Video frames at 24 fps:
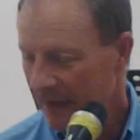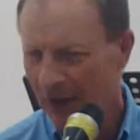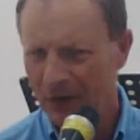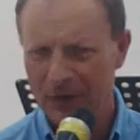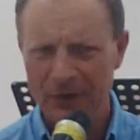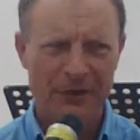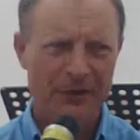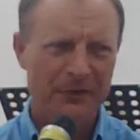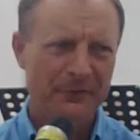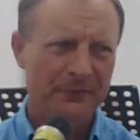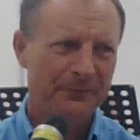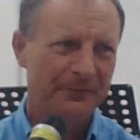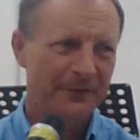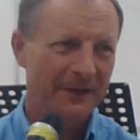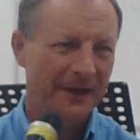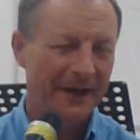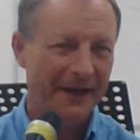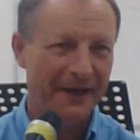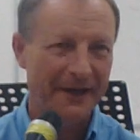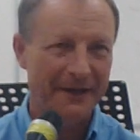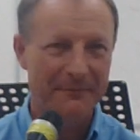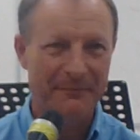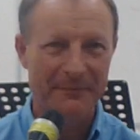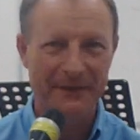
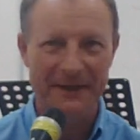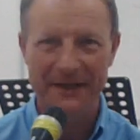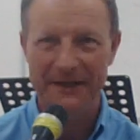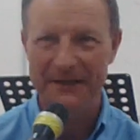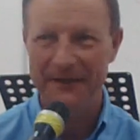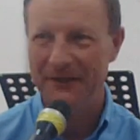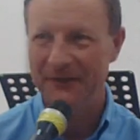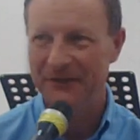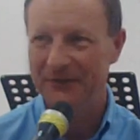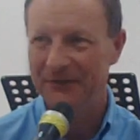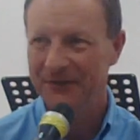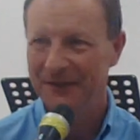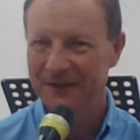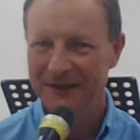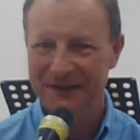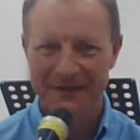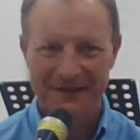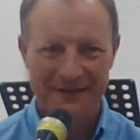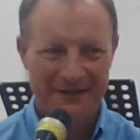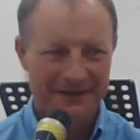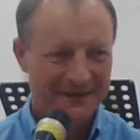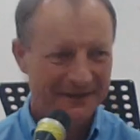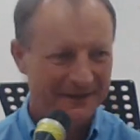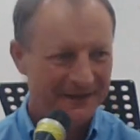Horrified by
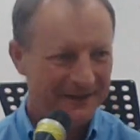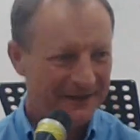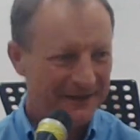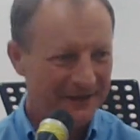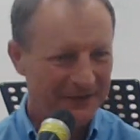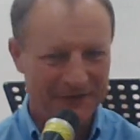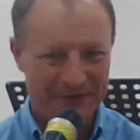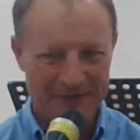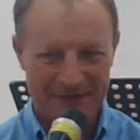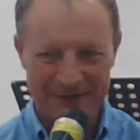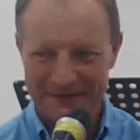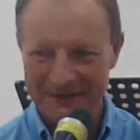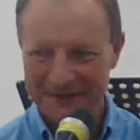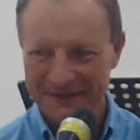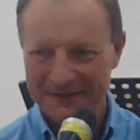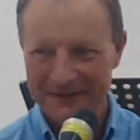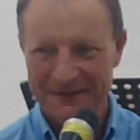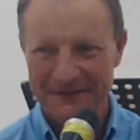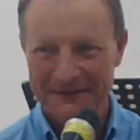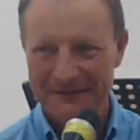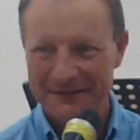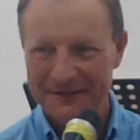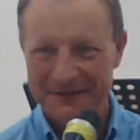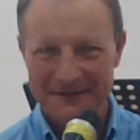this
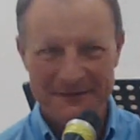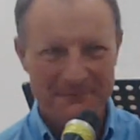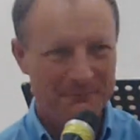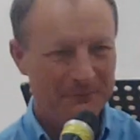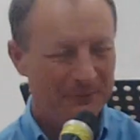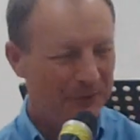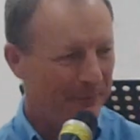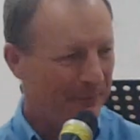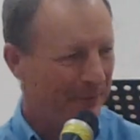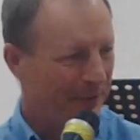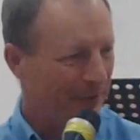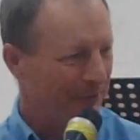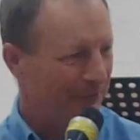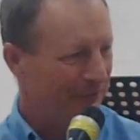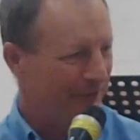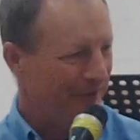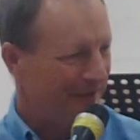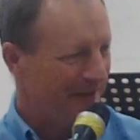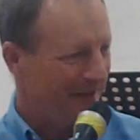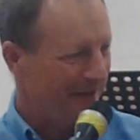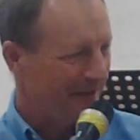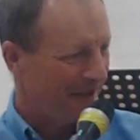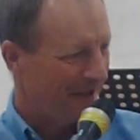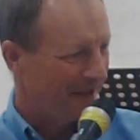
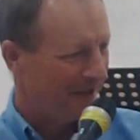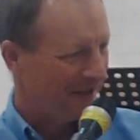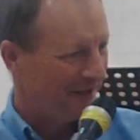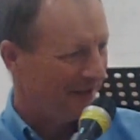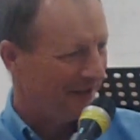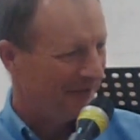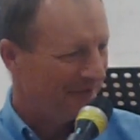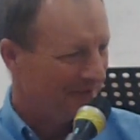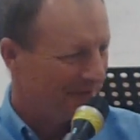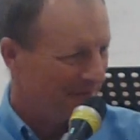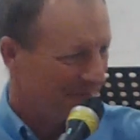supposed king, yes.